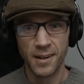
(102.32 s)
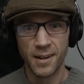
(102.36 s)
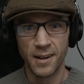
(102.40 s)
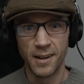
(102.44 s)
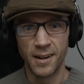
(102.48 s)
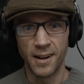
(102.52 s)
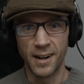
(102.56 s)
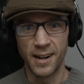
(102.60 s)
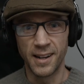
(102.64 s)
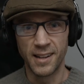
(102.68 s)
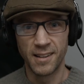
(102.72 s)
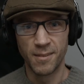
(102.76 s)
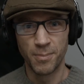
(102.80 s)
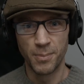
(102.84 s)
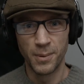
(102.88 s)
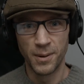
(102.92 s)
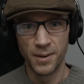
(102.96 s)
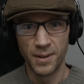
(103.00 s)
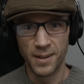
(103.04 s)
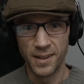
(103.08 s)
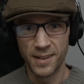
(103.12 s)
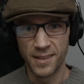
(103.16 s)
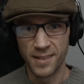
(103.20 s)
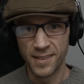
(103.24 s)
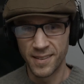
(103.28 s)
I
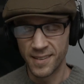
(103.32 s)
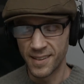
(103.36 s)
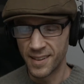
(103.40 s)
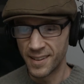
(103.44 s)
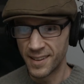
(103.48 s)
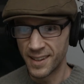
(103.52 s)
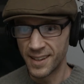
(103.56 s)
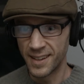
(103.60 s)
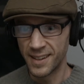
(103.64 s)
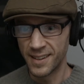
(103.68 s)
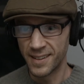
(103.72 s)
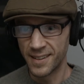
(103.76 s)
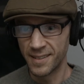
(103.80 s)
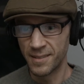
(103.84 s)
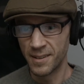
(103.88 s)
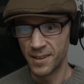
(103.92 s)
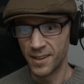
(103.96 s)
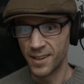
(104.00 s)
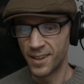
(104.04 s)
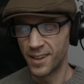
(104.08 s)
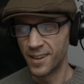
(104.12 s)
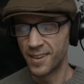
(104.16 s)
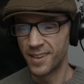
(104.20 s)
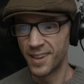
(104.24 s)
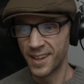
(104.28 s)
experience the,
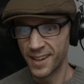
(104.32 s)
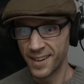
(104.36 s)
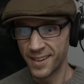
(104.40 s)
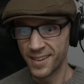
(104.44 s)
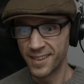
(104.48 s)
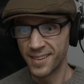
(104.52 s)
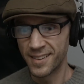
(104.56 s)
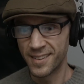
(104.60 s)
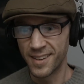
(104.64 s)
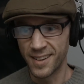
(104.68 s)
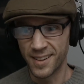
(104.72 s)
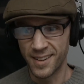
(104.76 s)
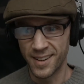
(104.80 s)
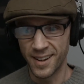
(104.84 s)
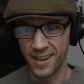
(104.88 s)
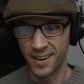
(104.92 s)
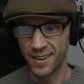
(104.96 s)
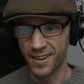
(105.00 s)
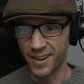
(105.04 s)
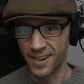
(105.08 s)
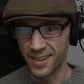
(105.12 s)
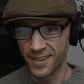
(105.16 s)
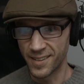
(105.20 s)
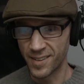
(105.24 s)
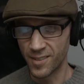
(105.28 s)
the things that
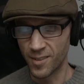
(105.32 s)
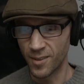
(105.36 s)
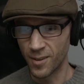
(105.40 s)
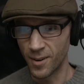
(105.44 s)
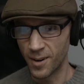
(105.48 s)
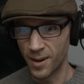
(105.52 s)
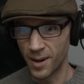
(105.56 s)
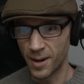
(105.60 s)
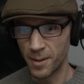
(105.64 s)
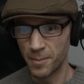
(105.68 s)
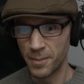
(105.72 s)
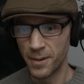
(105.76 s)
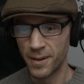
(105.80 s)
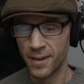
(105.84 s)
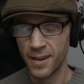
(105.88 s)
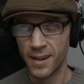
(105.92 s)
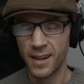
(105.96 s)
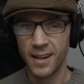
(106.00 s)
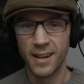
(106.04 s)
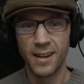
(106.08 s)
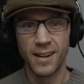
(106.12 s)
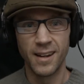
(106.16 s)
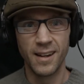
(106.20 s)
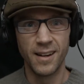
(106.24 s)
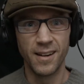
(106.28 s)
I described
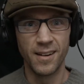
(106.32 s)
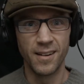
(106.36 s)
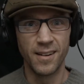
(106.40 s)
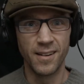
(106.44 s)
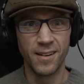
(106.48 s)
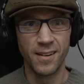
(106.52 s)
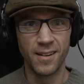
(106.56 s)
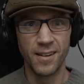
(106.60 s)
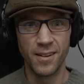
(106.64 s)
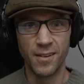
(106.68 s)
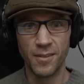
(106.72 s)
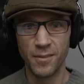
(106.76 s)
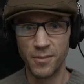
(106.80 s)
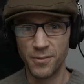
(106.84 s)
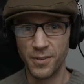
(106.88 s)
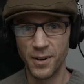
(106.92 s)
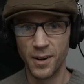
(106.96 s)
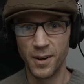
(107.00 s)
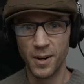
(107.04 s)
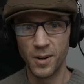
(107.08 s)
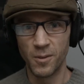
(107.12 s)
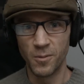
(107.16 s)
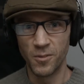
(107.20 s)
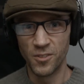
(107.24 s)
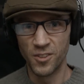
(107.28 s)
in a
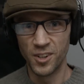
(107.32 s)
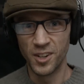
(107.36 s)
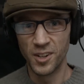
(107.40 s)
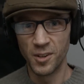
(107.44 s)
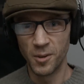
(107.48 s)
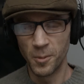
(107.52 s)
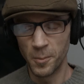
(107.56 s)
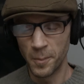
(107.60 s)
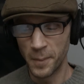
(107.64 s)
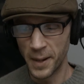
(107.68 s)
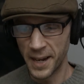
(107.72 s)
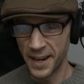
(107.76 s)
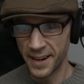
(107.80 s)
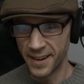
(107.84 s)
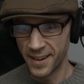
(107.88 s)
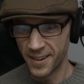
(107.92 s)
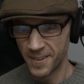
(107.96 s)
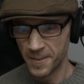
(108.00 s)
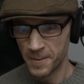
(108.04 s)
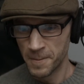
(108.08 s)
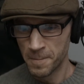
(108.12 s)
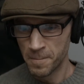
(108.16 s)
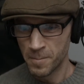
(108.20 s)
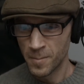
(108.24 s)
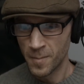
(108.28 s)
very real manner.
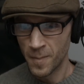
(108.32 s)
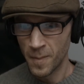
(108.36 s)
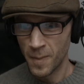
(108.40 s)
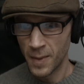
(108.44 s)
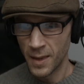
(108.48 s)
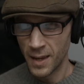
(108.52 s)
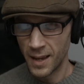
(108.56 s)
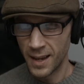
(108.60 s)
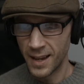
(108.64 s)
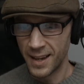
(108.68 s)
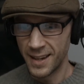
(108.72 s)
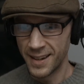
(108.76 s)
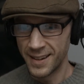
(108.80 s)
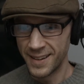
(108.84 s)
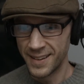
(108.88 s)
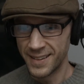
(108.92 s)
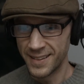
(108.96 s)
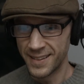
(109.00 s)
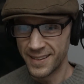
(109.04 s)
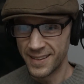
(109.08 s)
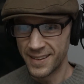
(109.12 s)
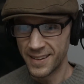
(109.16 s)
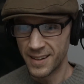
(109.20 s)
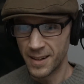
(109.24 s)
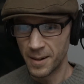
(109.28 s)

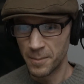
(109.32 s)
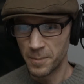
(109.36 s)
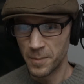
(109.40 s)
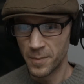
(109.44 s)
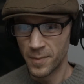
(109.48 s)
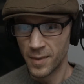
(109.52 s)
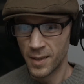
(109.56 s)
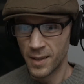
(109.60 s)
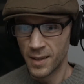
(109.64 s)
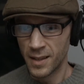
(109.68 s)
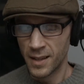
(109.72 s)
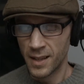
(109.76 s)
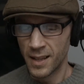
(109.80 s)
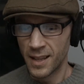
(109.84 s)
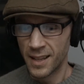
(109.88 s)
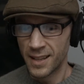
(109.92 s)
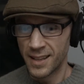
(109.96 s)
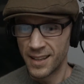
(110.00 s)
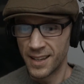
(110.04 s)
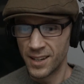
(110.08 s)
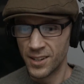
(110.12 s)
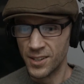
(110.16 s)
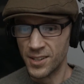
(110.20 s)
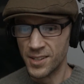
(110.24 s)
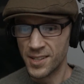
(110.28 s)
And um,
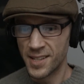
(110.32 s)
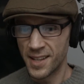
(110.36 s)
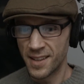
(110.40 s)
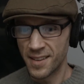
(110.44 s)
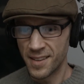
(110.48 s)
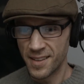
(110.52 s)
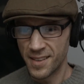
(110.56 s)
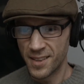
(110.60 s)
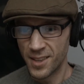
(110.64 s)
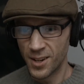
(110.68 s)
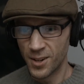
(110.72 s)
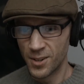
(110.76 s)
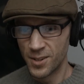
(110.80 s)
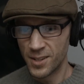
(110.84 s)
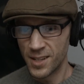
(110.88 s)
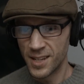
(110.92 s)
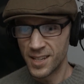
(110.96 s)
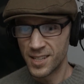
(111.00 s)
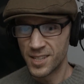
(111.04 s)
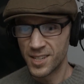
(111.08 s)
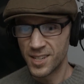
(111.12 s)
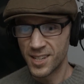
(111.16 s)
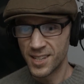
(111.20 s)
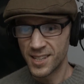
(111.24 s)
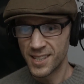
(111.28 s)
those, those,
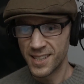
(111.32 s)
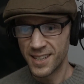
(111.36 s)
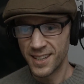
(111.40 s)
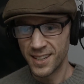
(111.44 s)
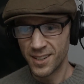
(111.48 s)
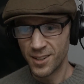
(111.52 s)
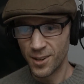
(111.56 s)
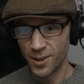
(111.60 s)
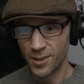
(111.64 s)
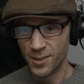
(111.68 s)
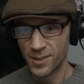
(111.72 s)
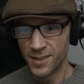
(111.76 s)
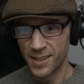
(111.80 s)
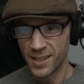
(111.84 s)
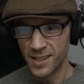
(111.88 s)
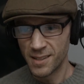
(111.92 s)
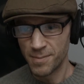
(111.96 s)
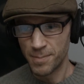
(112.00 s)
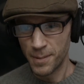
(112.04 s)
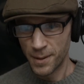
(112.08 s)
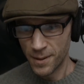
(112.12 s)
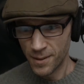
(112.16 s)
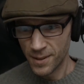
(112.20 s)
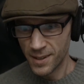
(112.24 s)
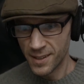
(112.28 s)
it's just that those
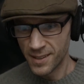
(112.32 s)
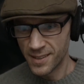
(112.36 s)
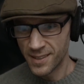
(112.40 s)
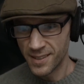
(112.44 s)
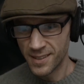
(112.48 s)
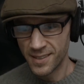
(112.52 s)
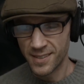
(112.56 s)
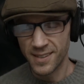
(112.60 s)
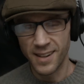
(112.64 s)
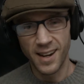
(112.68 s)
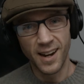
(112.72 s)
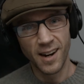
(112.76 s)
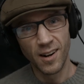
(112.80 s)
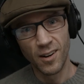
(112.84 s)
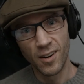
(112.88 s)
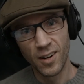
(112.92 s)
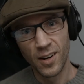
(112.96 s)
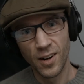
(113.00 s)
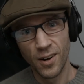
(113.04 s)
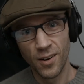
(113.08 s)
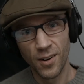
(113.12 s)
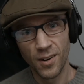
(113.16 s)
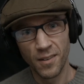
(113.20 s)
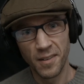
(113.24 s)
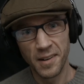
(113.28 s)
experiences are
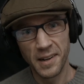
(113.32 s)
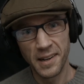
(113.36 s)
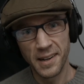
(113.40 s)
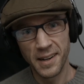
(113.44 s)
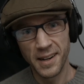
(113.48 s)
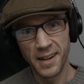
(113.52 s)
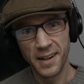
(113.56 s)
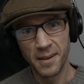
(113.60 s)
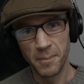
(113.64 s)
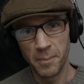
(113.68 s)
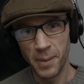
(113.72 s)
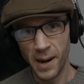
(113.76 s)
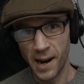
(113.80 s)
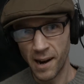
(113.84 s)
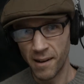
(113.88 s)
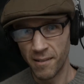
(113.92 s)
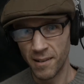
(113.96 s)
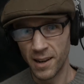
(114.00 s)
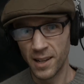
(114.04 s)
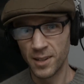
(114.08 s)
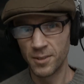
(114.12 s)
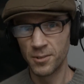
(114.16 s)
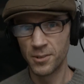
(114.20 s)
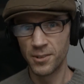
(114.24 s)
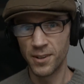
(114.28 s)
occurring in a
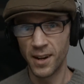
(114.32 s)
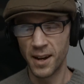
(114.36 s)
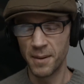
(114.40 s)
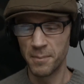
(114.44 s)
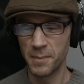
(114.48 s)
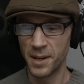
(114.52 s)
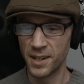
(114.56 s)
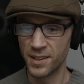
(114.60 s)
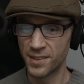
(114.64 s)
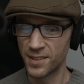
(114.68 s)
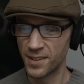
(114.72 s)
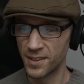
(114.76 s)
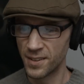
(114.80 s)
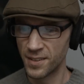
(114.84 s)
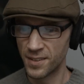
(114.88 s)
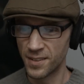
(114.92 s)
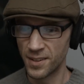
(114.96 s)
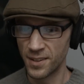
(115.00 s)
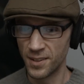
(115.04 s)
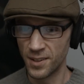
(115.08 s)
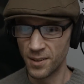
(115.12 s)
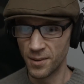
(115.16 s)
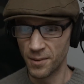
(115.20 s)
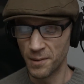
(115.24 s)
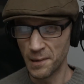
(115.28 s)
parallel dimension
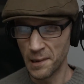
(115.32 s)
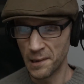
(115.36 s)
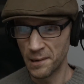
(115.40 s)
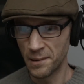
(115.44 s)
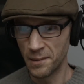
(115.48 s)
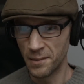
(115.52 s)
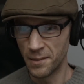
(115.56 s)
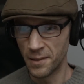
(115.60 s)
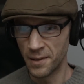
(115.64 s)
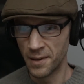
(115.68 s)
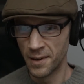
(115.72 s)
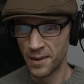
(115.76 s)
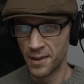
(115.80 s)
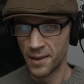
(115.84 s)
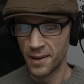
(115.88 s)
to your own.